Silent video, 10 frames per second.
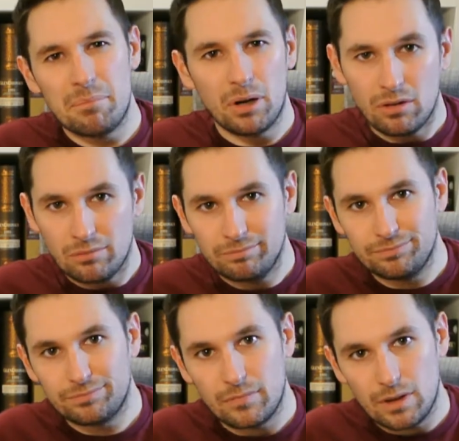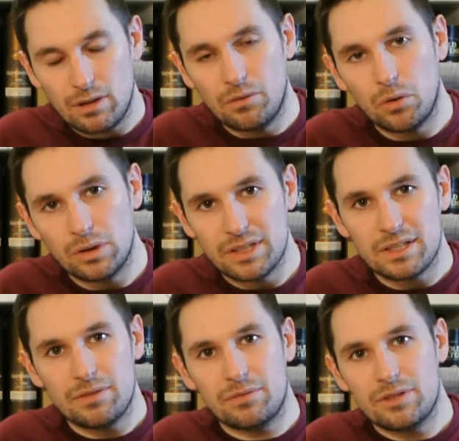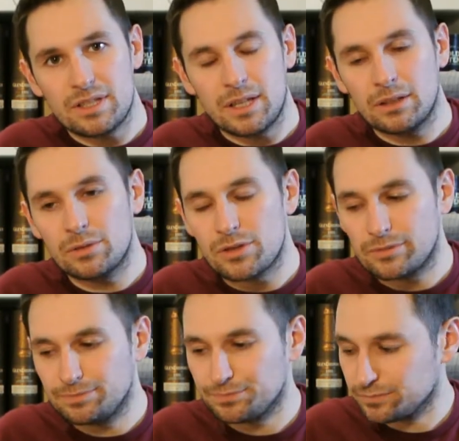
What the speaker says: pot of all these different styles.